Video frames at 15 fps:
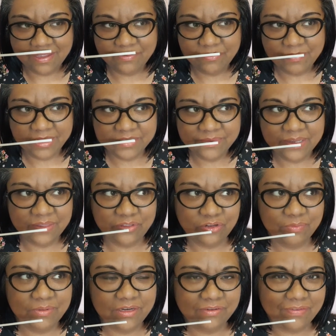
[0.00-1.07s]
It reminds me a
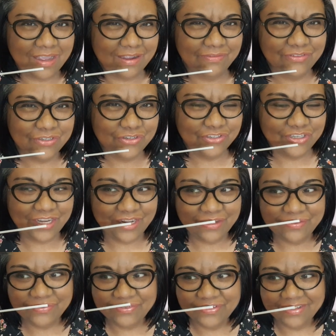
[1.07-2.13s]
little bit of
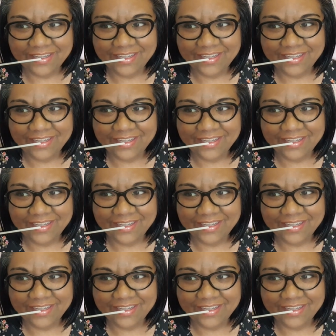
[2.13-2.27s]
aftershave,